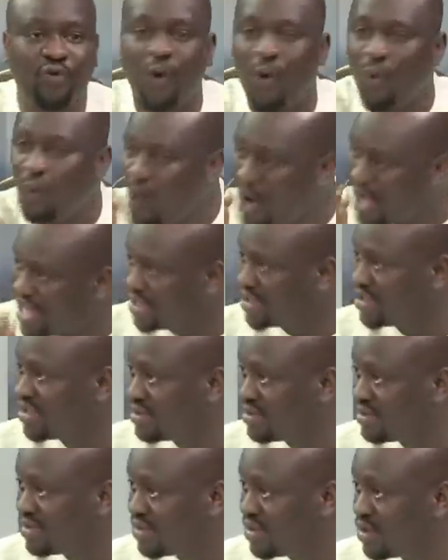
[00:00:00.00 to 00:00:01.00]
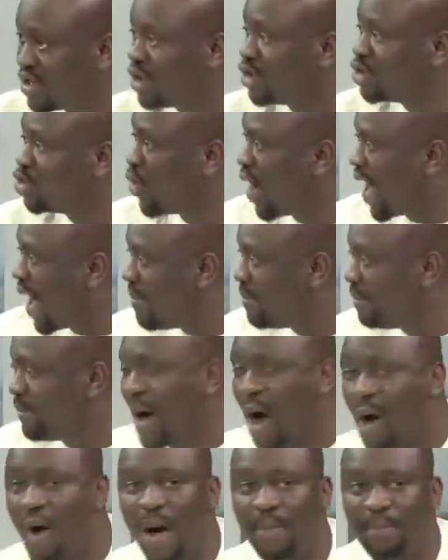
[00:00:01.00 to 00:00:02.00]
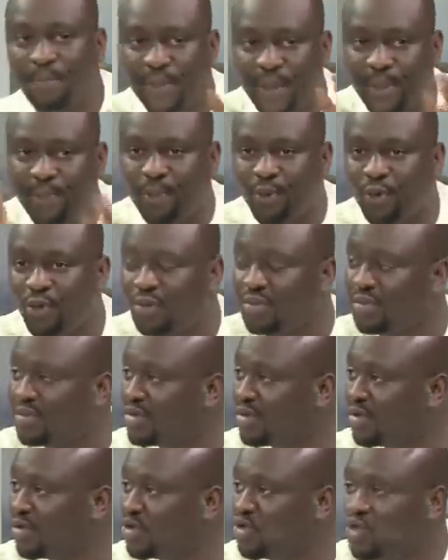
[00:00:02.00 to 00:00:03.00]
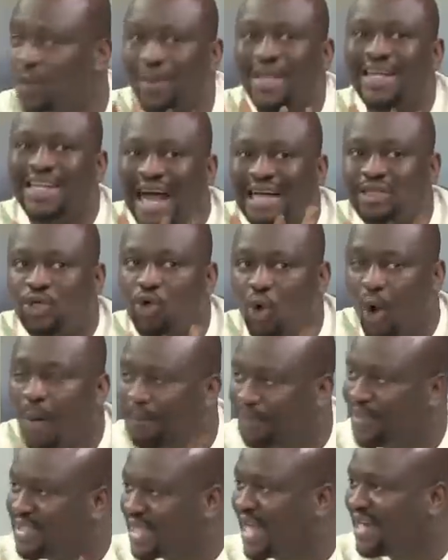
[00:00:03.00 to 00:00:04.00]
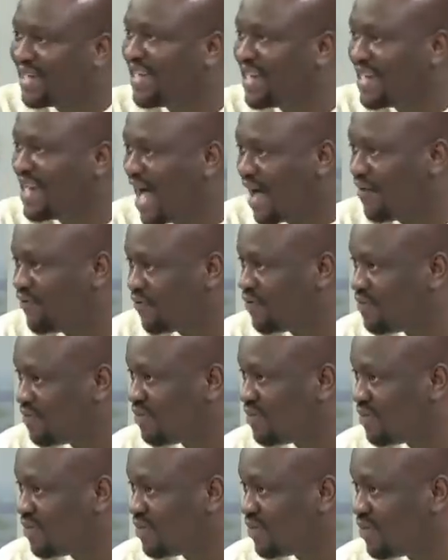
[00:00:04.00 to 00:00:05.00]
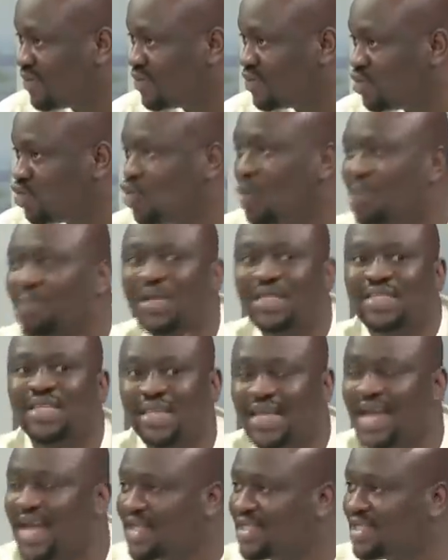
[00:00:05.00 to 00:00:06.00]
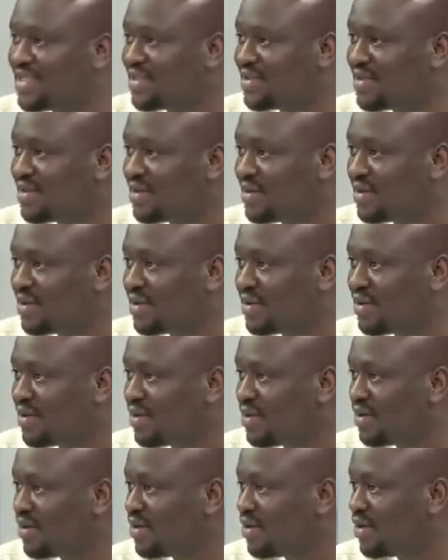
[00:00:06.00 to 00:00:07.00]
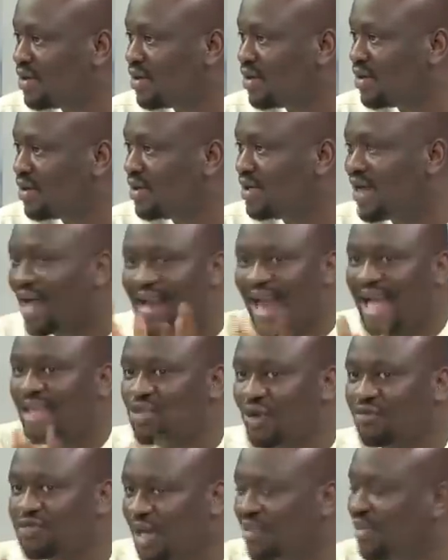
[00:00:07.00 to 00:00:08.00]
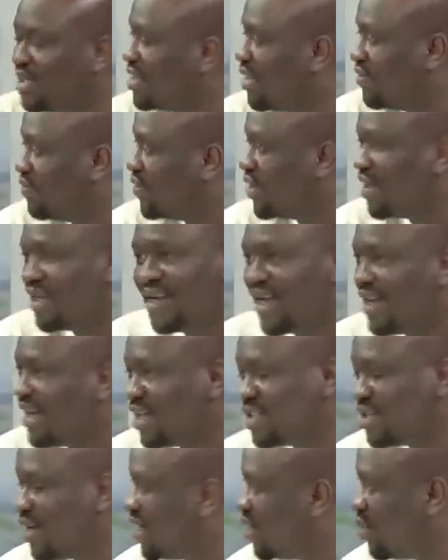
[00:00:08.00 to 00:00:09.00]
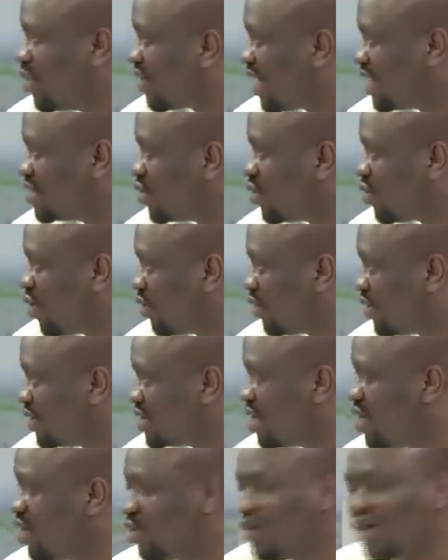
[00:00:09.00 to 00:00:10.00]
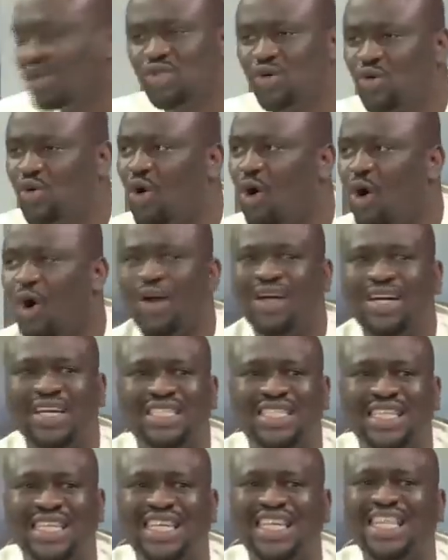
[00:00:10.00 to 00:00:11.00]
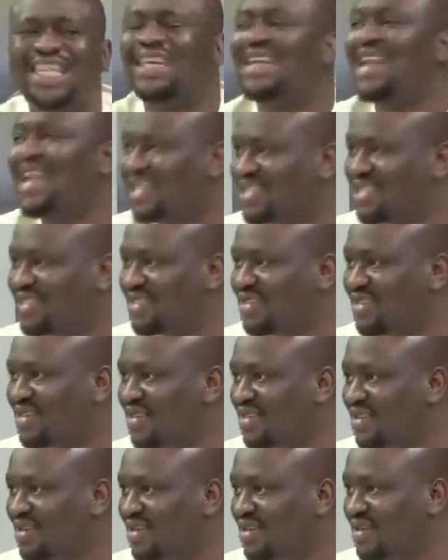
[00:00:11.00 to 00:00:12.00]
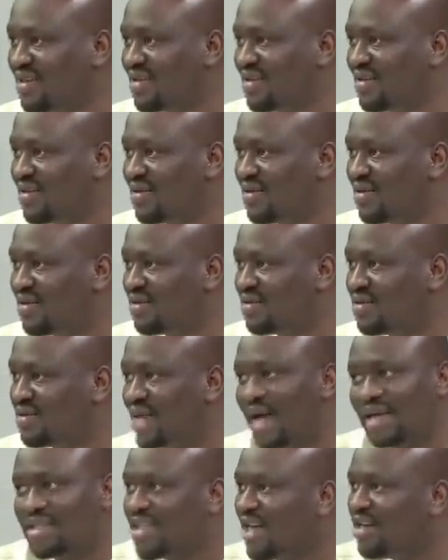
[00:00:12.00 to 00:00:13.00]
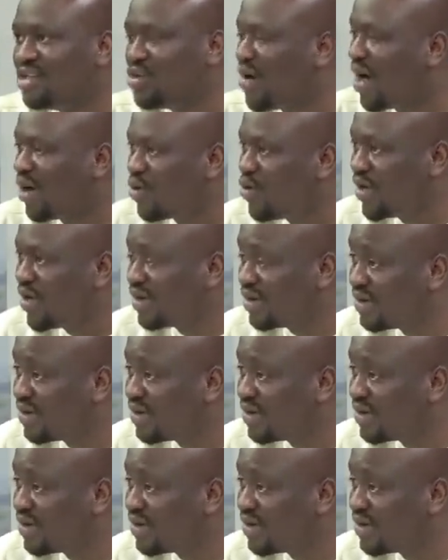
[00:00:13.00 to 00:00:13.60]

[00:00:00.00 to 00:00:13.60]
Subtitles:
for ways to empower people to be that competent enough to mitigate the likes of Sammy Gyamfi in the National Democratic Congress. Not to go on this needless tangent you are going.